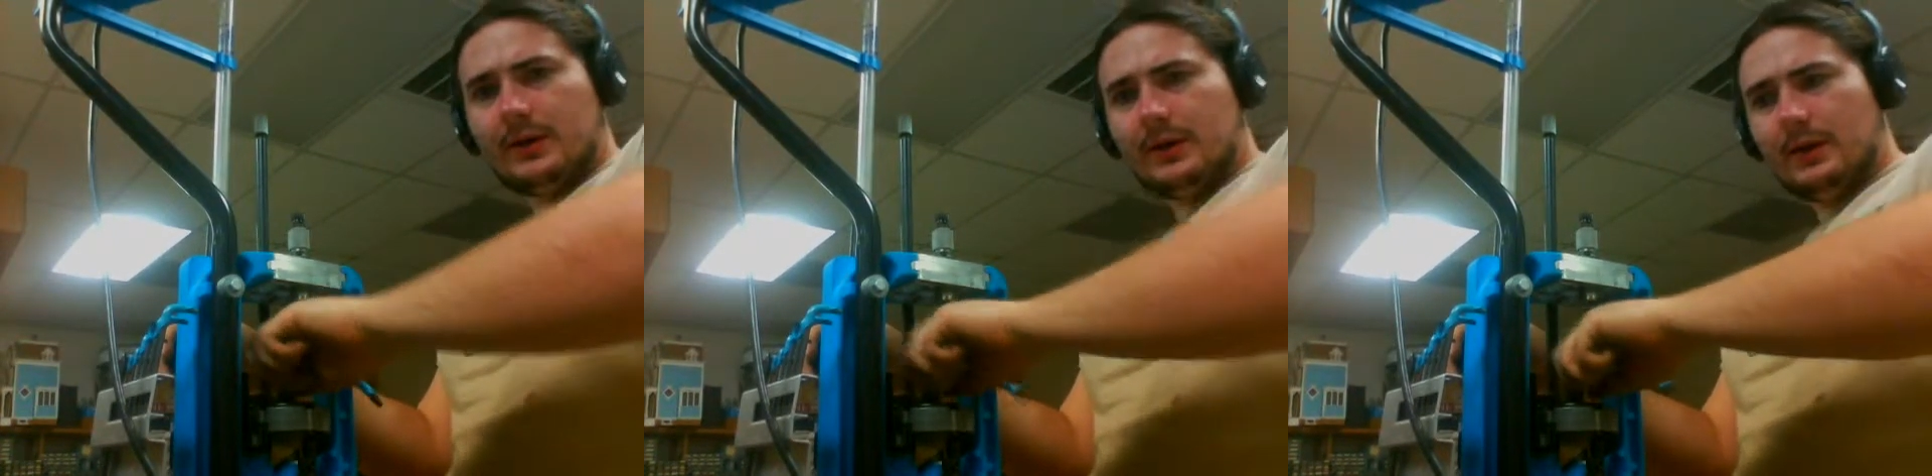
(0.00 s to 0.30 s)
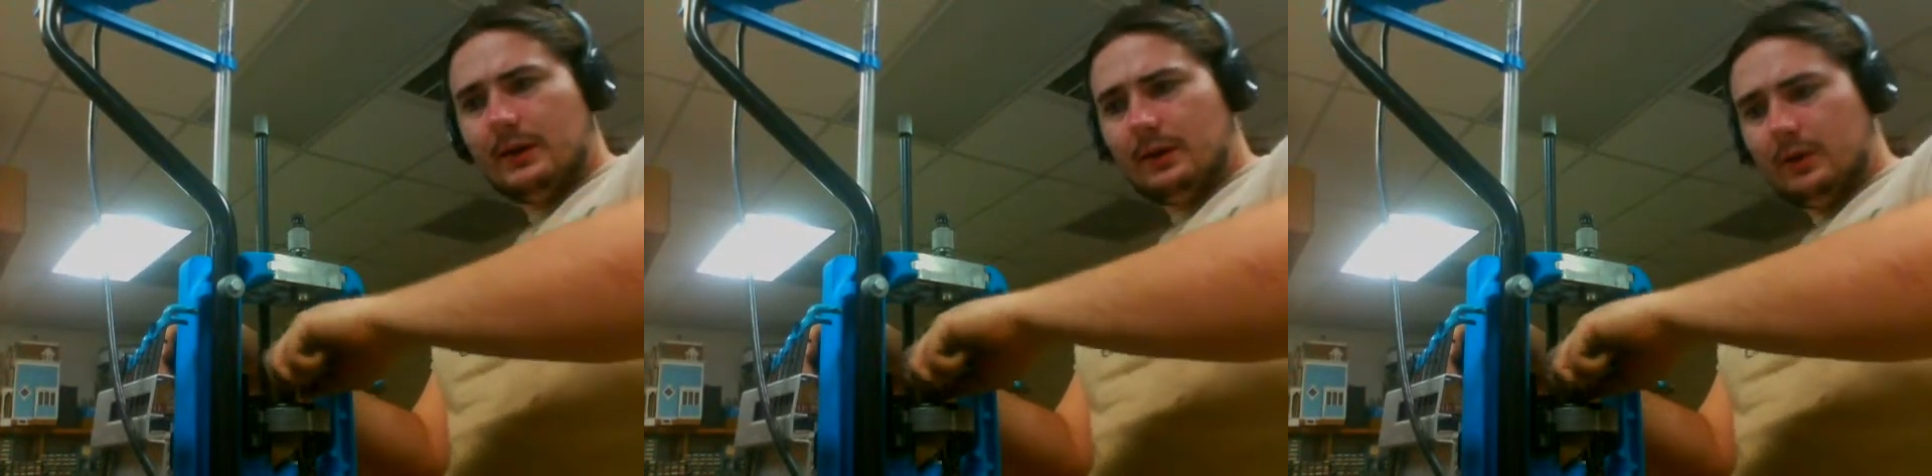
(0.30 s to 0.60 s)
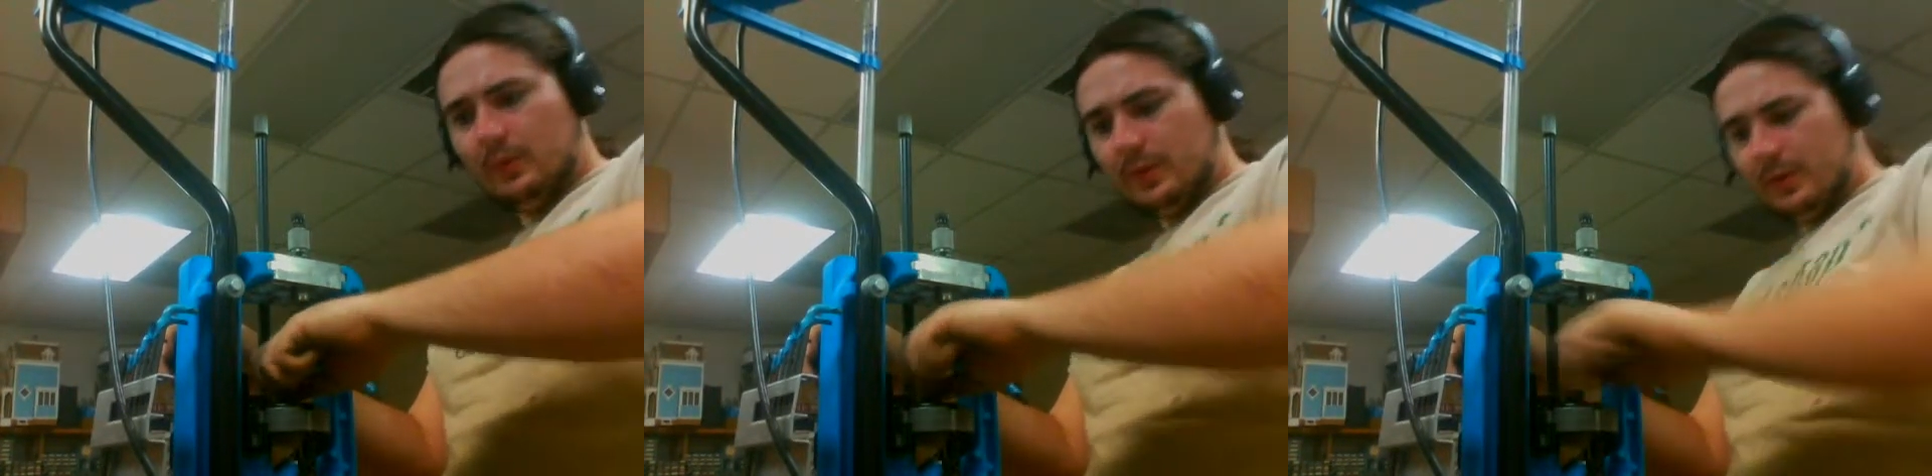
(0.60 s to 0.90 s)
the Dillon
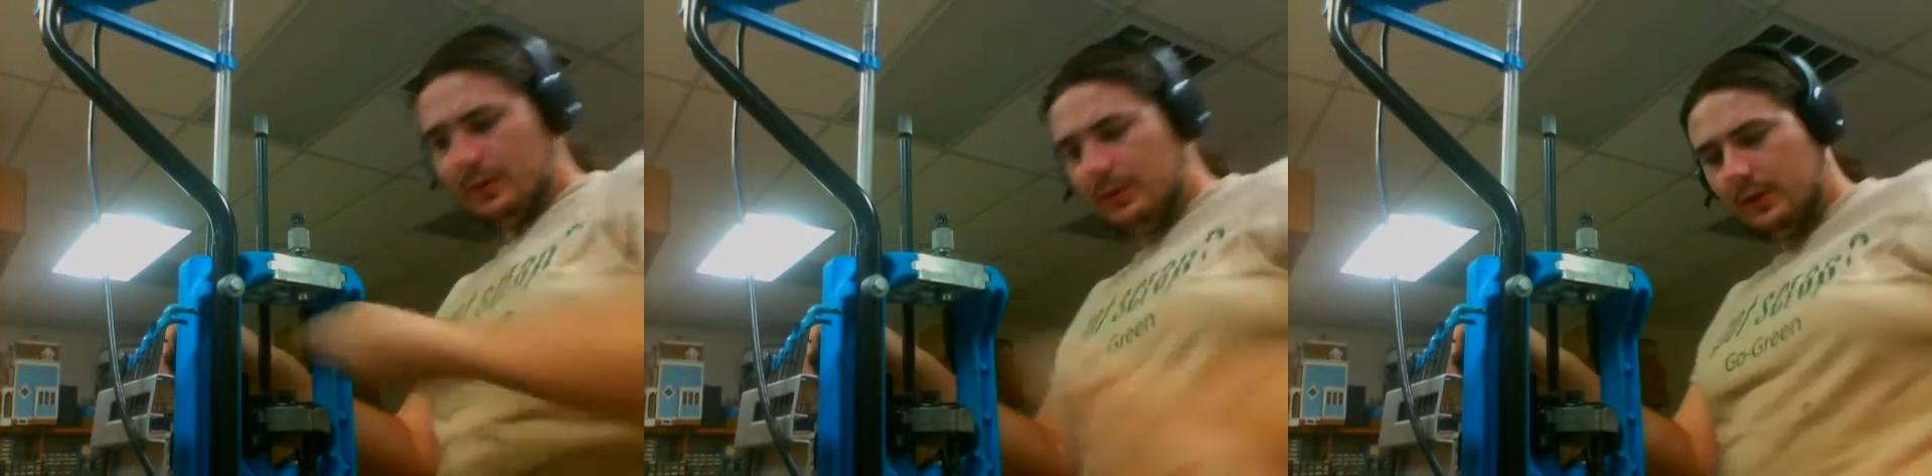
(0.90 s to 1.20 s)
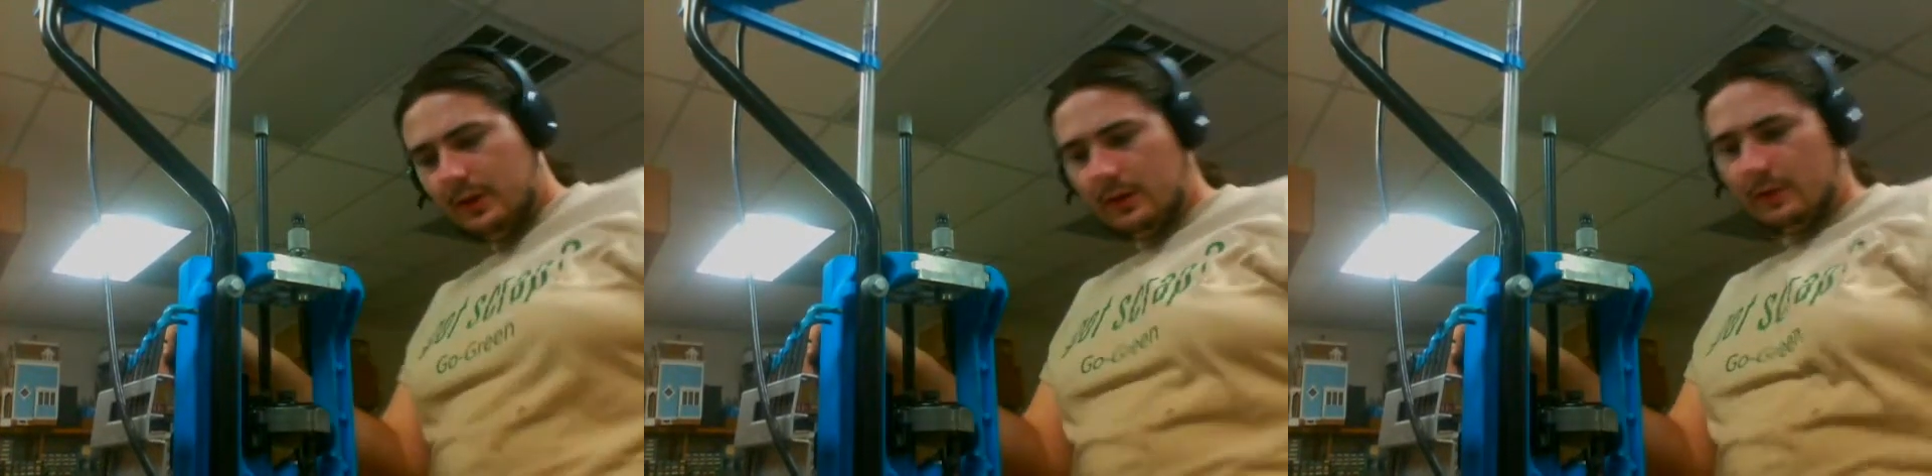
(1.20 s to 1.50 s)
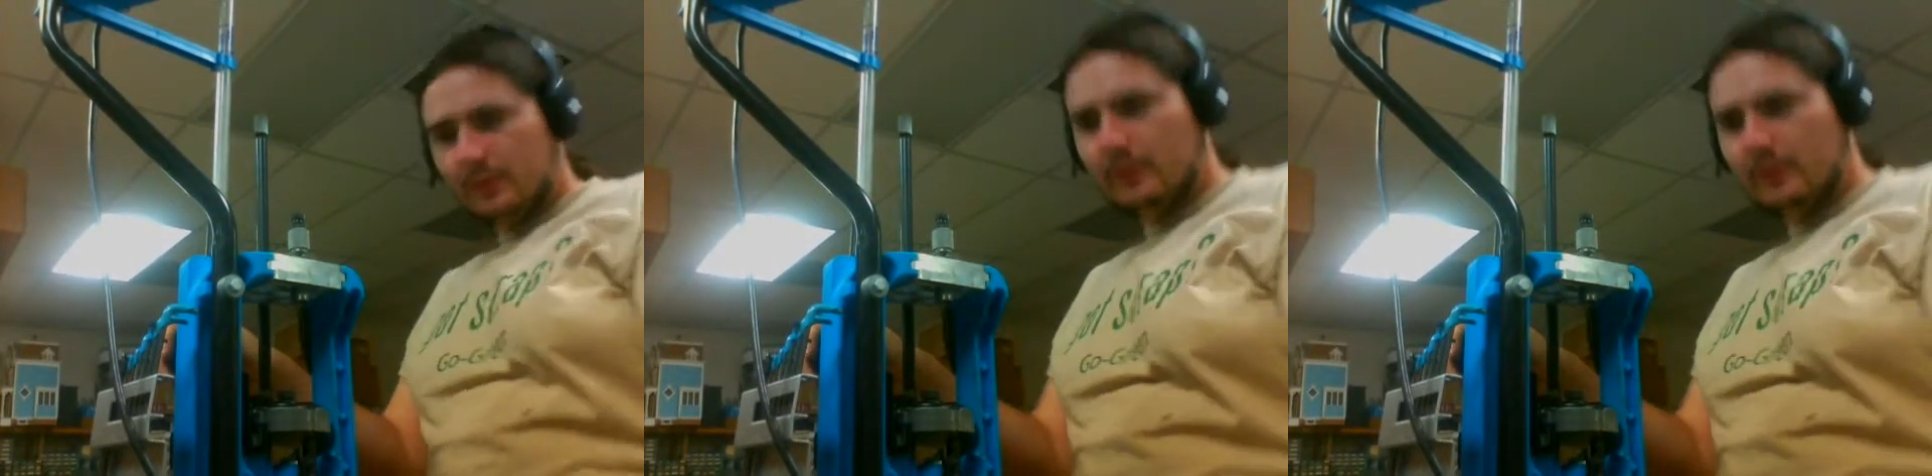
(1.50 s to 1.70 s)
lube. Now,